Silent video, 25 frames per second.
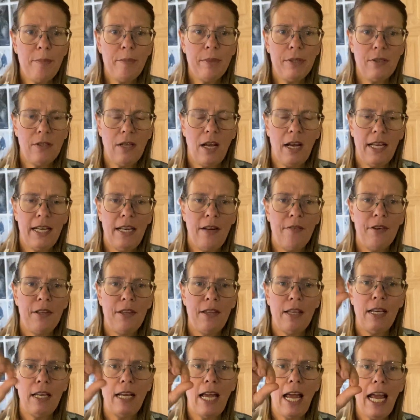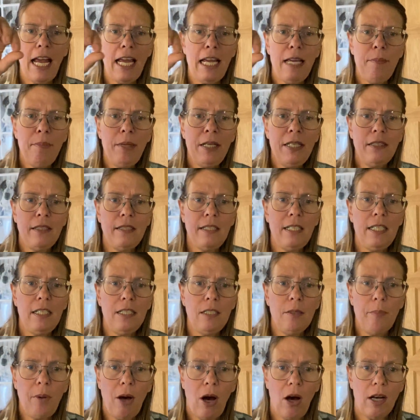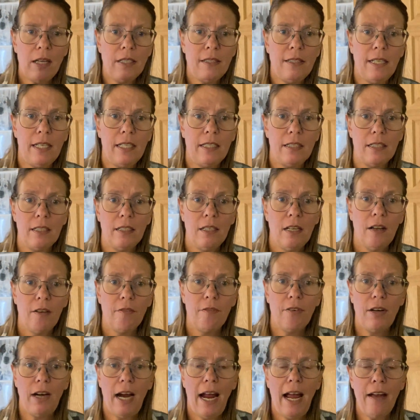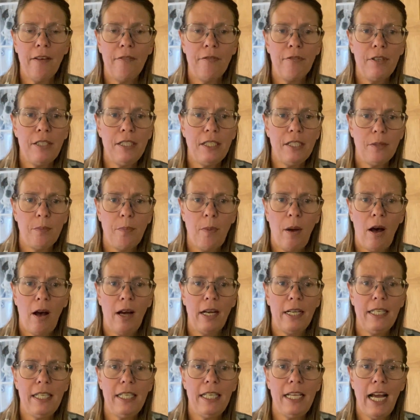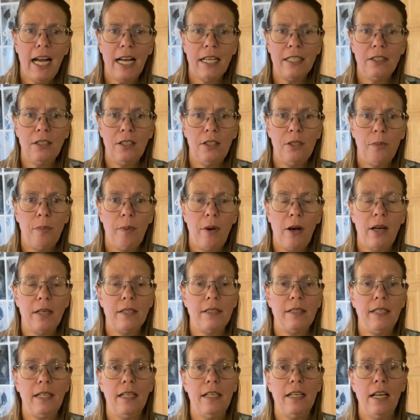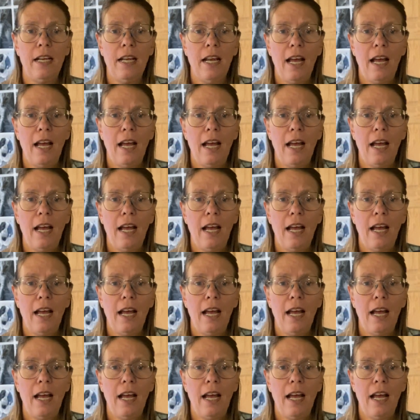beside everything ABC deposit for every spot he has a deposit.